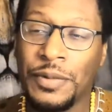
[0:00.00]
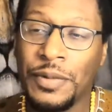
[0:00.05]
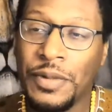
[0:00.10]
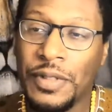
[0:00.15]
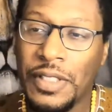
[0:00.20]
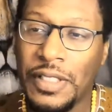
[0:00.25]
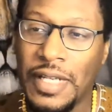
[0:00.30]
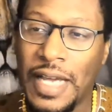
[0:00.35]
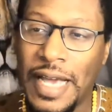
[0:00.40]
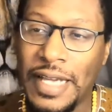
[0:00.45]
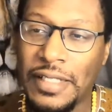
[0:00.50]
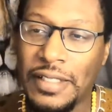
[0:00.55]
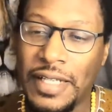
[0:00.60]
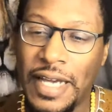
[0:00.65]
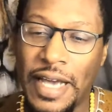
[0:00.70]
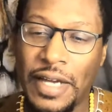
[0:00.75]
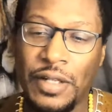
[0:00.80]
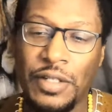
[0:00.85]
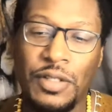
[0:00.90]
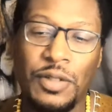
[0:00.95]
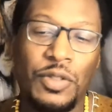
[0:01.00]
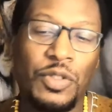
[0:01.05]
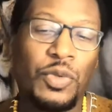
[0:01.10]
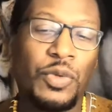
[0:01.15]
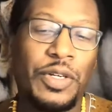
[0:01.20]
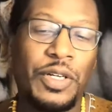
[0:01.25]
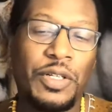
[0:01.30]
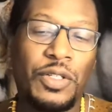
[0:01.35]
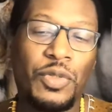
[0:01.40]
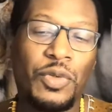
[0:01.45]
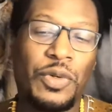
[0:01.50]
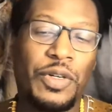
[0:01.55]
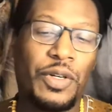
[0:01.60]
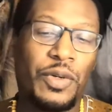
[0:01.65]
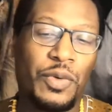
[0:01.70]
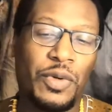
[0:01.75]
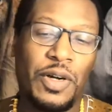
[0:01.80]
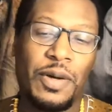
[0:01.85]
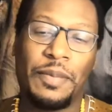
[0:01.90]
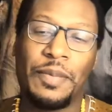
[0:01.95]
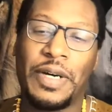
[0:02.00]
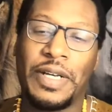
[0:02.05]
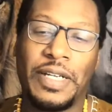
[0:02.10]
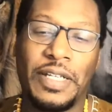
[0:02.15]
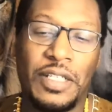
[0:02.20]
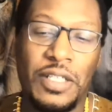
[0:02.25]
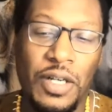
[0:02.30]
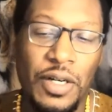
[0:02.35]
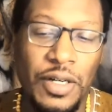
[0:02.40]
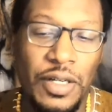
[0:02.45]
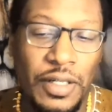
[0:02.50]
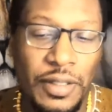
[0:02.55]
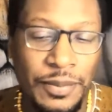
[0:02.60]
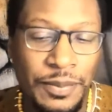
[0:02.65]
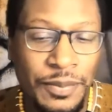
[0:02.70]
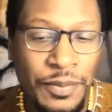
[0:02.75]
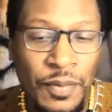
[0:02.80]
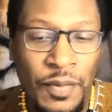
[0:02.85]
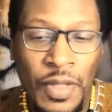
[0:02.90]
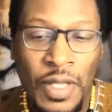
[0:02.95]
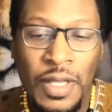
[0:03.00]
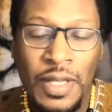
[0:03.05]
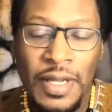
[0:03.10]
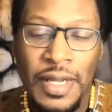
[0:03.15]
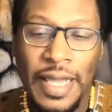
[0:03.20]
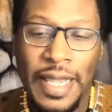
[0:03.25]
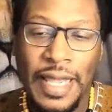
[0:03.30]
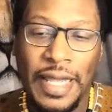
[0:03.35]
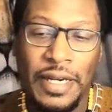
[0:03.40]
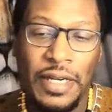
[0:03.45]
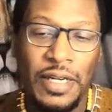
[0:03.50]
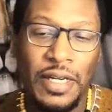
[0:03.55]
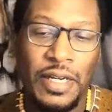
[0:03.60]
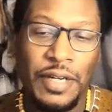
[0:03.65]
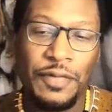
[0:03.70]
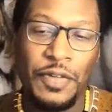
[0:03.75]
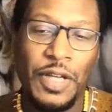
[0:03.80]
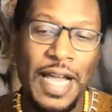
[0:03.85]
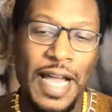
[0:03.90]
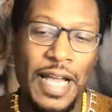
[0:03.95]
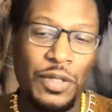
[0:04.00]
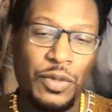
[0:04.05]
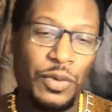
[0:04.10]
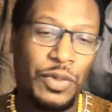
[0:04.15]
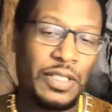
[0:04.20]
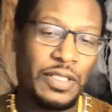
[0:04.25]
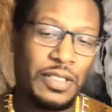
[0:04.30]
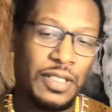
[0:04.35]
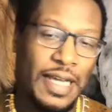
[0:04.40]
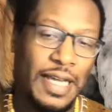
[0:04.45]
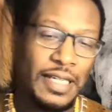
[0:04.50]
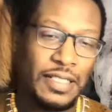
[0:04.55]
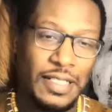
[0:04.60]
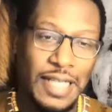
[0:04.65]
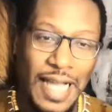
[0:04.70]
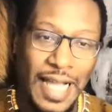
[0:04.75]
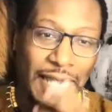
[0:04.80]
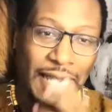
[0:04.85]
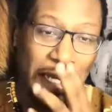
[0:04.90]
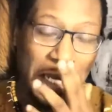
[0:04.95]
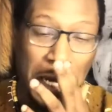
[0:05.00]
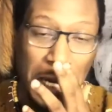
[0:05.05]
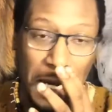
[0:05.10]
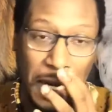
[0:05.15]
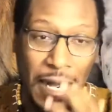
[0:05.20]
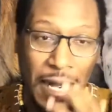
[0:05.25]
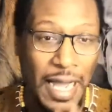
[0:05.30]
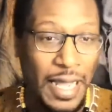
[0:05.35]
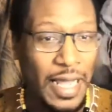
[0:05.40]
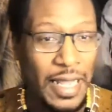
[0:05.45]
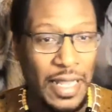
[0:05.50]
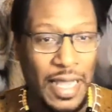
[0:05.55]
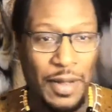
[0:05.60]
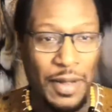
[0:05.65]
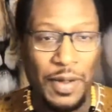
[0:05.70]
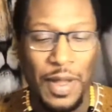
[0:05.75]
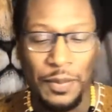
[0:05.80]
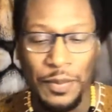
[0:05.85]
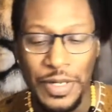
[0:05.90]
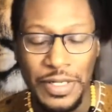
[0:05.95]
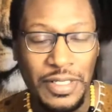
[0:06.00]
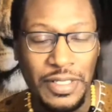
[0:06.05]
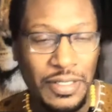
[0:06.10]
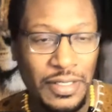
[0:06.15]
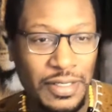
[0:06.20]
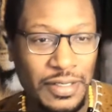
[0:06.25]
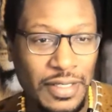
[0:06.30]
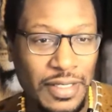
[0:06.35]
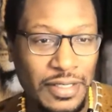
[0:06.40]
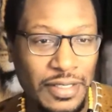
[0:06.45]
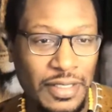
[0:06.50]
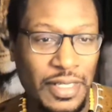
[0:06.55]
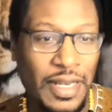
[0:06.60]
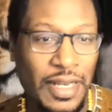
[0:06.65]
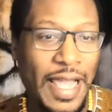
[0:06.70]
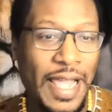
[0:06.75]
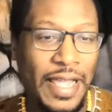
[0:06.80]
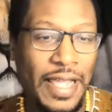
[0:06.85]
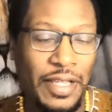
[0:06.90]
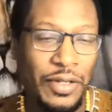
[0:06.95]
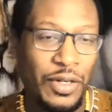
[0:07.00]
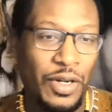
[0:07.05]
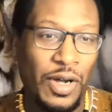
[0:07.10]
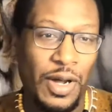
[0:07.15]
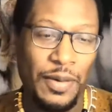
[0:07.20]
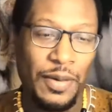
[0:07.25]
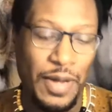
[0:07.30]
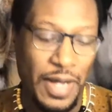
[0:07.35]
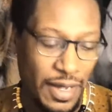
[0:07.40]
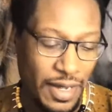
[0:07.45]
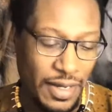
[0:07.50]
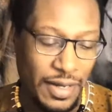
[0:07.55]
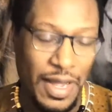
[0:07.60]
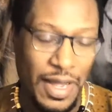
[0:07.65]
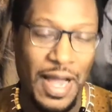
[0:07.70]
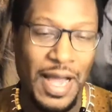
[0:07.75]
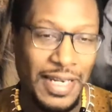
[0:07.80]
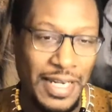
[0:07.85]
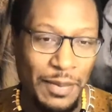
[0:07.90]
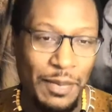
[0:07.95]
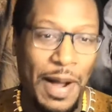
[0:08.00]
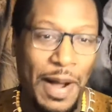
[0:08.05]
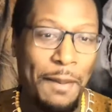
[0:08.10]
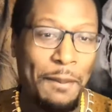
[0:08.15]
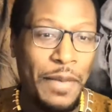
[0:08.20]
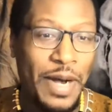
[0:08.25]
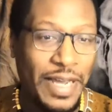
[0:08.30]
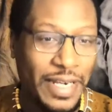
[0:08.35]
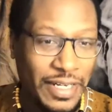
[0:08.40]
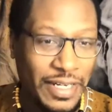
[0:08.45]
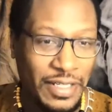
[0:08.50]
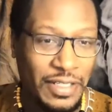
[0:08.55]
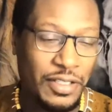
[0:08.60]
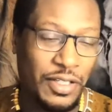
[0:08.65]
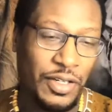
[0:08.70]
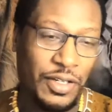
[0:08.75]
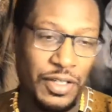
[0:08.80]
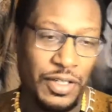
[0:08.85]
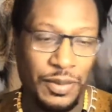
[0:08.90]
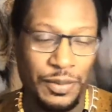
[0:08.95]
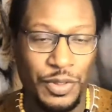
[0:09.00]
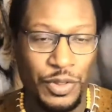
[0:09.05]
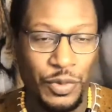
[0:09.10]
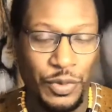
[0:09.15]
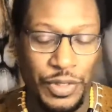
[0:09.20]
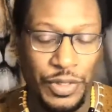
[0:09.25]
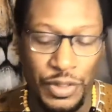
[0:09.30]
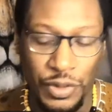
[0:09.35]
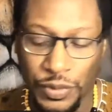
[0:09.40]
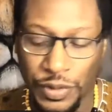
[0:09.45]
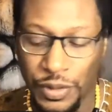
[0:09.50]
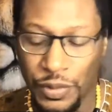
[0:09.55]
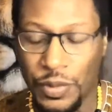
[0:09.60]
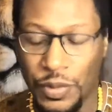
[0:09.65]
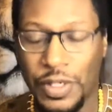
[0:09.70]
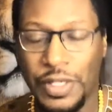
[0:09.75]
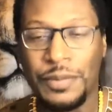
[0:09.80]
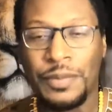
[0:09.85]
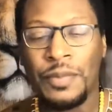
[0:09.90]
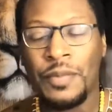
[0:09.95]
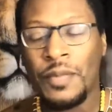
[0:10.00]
Tonight's title is the 2021 Money Turn Up. And if you guys were with us last night, I mentioned this. I said, hey, I need my money to turn up in 2021.